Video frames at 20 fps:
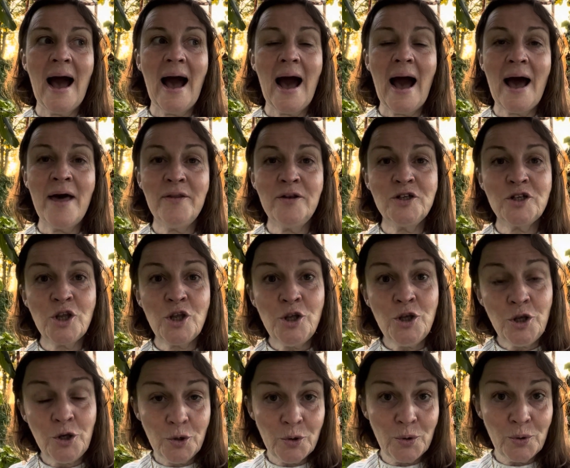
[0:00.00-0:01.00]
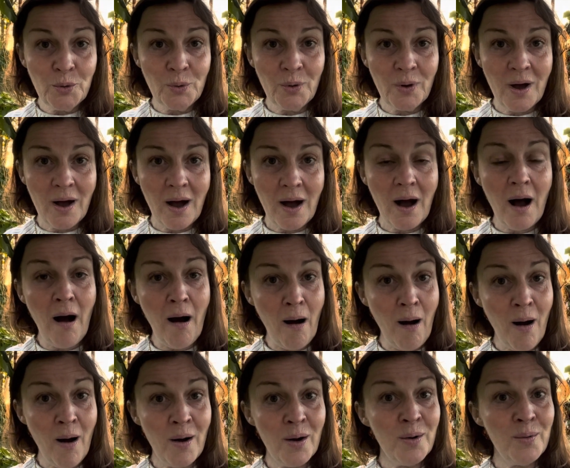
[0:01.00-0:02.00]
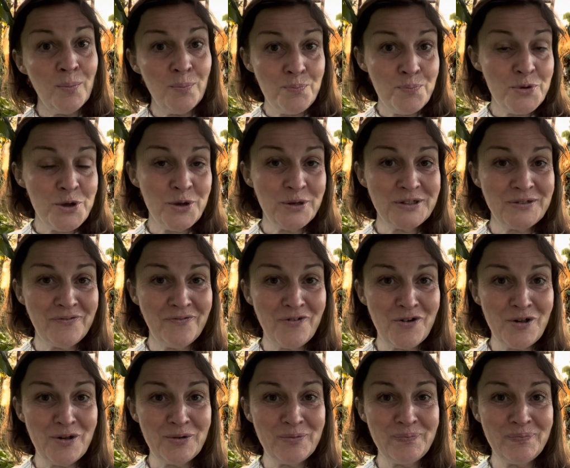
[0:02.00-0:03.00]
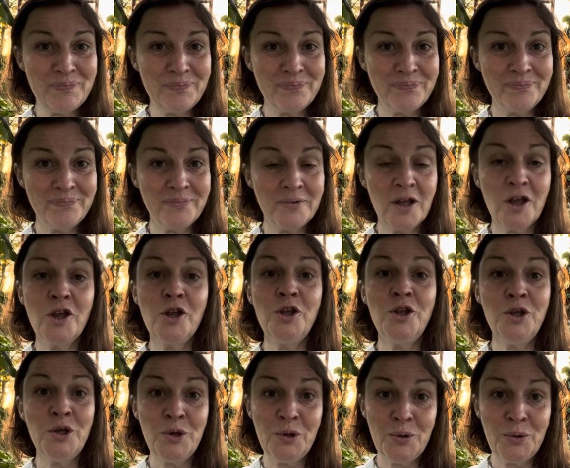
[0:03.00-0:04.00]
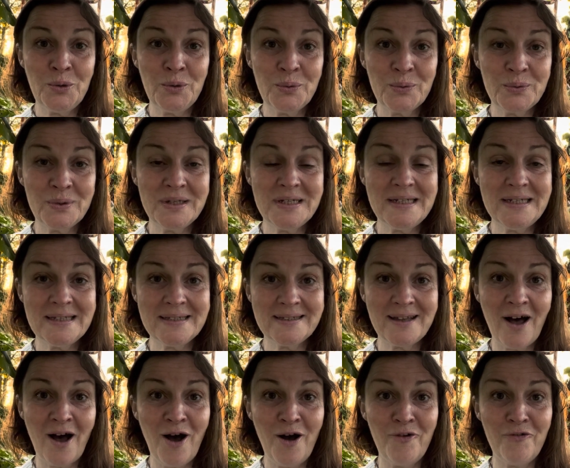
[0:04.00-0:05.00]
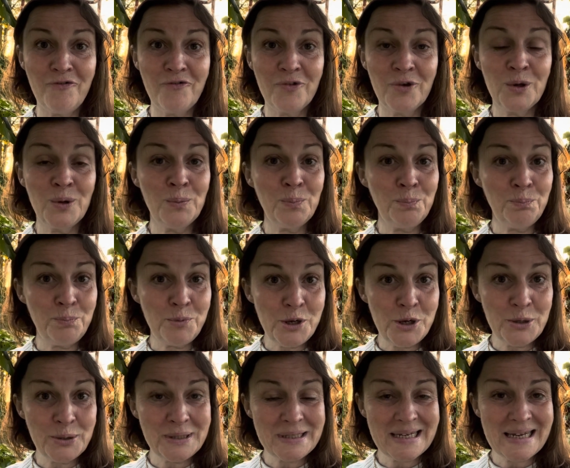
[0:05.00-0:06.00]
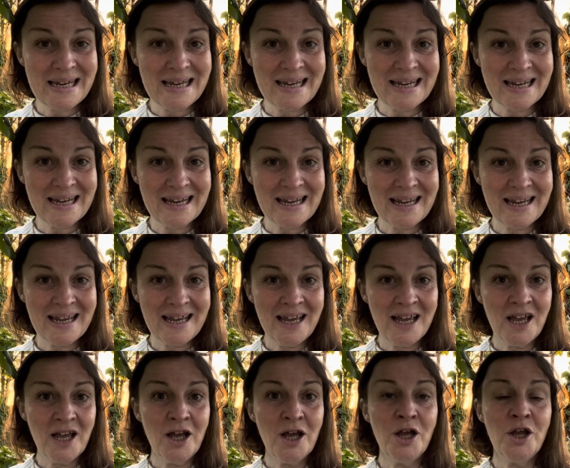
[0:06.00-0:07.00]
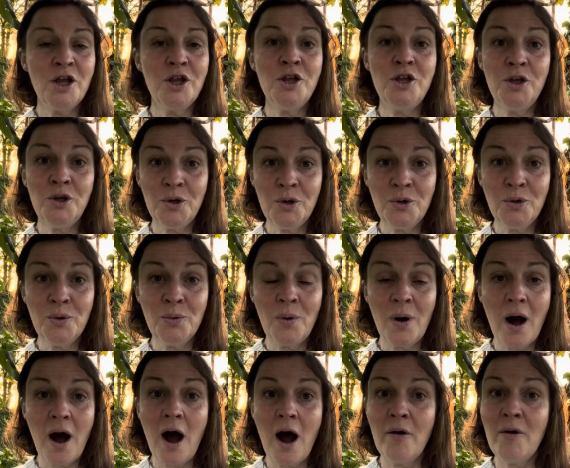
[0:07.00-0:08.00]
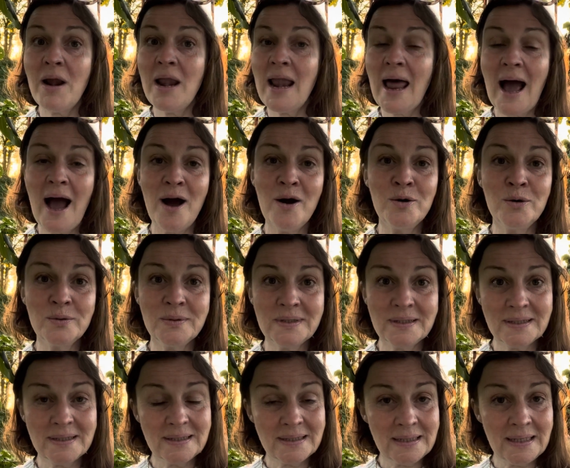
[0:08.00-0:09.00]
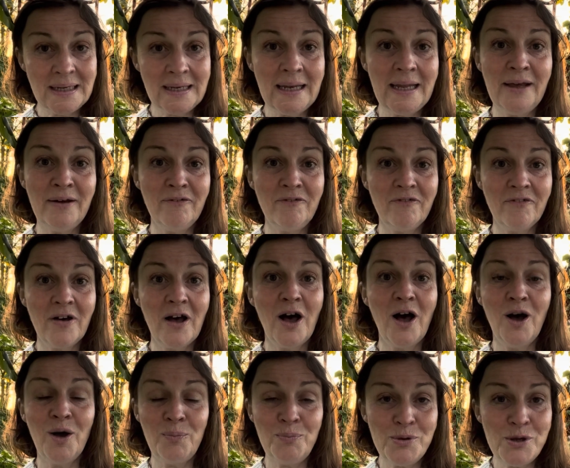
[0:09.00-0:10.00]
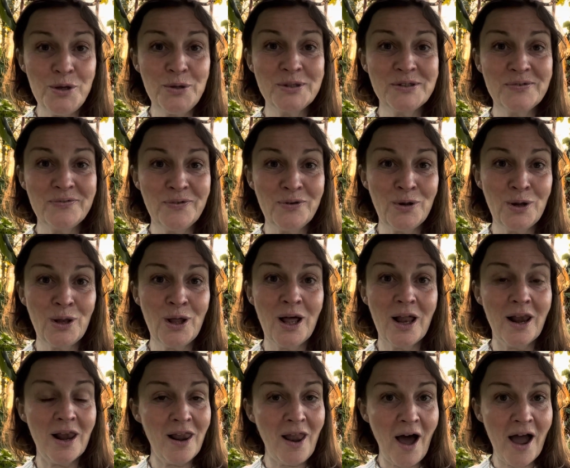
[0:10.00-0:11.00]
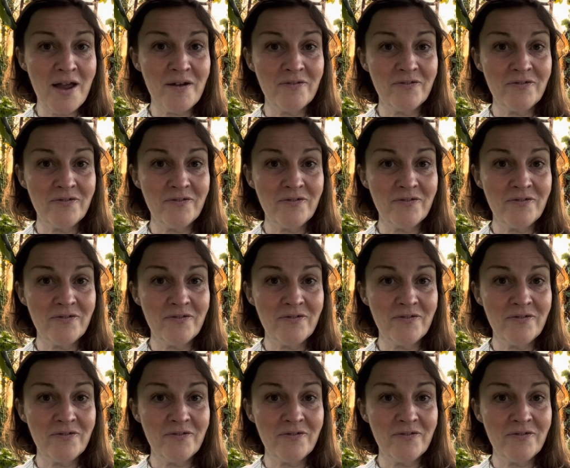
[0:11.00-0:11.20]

And you are beautiful. You deserve beauty. You are allowed to live a beautiful life,